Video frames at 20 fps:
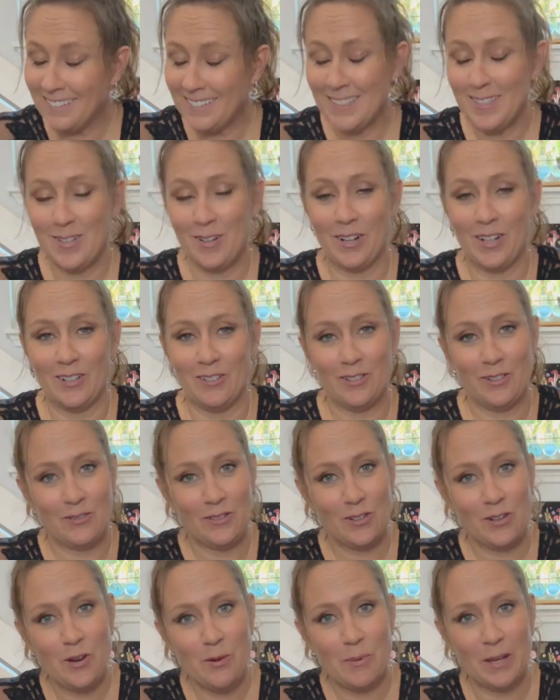So I don't know if you
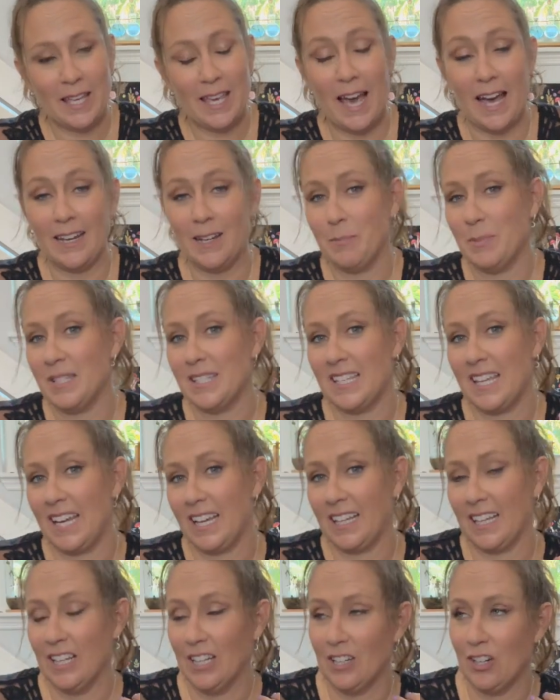know, but catnip is
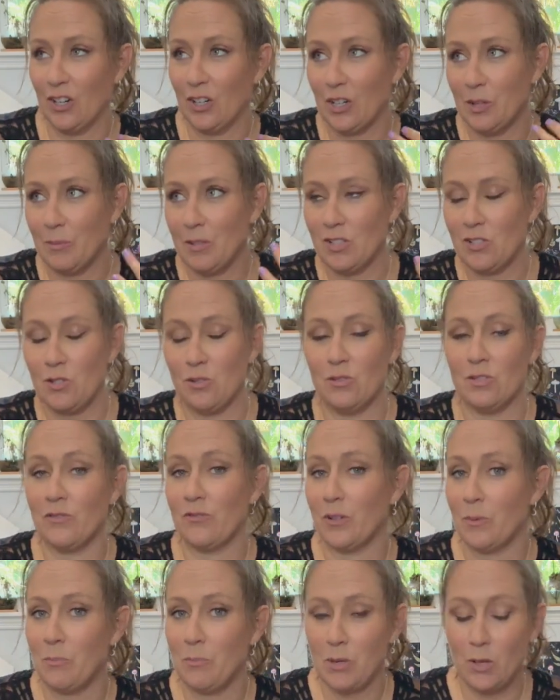like an herb that's used
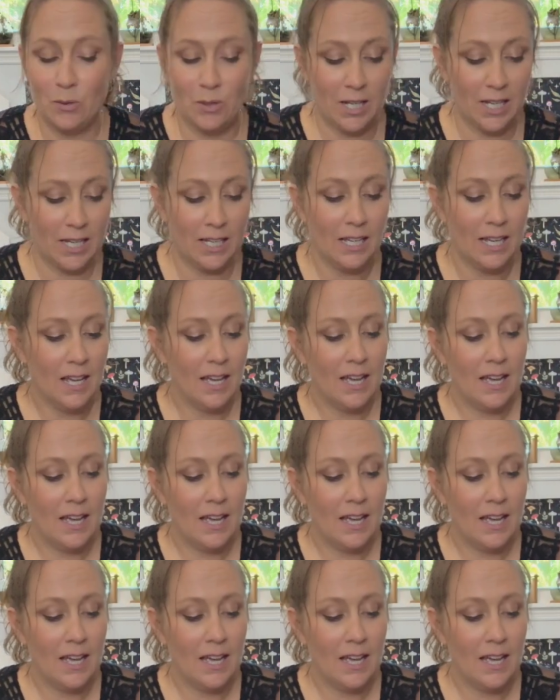for beauty.